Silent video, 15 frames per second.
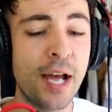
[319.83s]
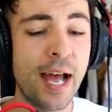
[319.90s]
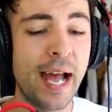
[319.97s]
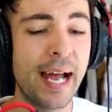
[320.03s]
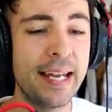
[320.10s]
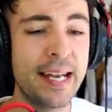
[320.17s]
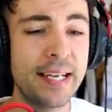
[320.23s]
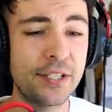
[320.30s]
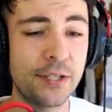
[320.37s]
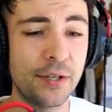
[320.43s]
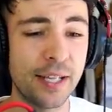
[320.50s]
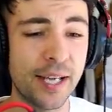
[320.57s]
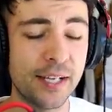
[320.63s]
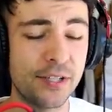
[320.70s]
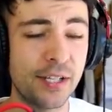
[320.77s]
and let's do
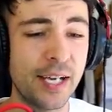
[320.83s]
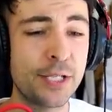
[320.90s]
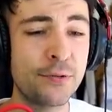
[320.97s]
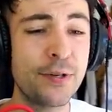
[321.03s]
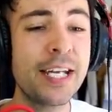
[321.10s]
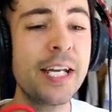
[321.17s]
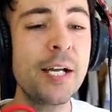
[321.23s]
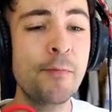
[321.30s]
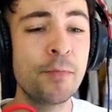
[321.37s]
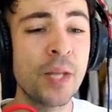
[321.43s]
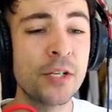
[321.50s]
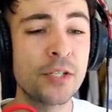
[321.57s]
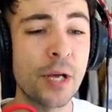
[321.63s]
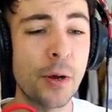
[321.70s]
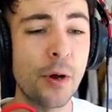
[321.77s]
this. You guys ready?
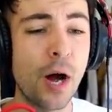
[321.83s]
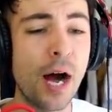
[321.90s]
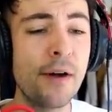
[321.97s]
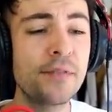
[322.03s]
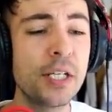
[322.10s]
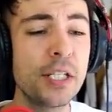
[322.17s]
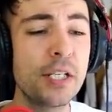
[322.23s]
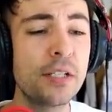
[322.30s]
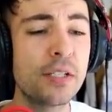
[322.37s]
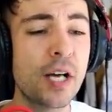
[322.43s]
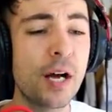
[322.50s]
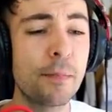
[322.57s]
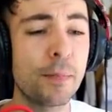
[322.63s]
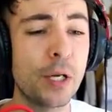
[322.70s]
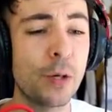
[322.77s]
So I've done the dark
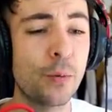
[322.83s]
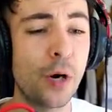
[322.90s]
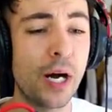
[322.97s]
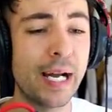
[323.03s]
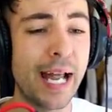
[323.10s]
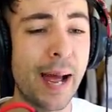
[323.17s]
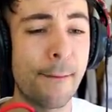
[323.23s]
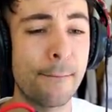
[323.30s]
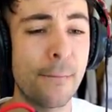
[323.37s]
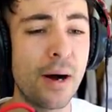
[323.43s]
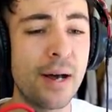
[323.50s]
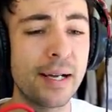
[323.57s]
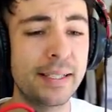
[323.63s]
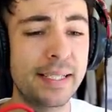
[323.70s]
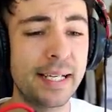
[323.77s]
blue one, and
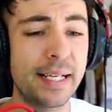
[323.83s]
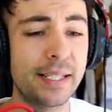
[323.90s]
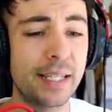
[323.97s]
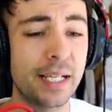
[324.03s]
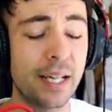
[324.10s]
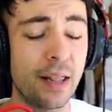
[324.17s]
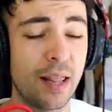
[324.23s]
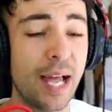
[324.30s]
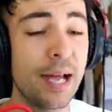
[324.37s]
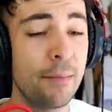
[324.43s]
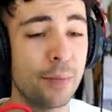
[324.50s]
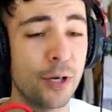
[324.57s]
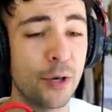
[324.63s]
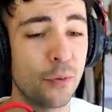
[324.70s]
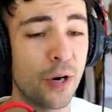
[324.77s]
Mark did the light
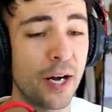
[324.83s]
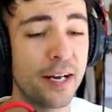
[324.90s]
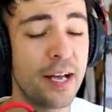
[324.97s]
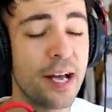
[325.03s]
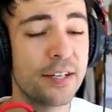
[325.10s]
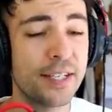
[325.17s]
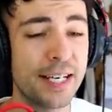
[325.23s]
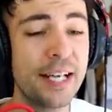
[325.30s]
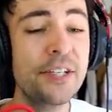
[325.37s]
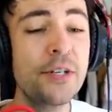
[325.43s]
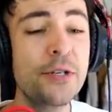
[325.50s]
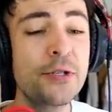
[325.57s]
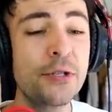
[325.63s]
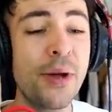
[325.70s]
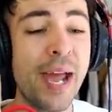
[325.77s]
blue one. So let's go and
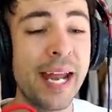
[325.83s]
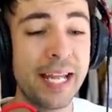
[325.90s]
do any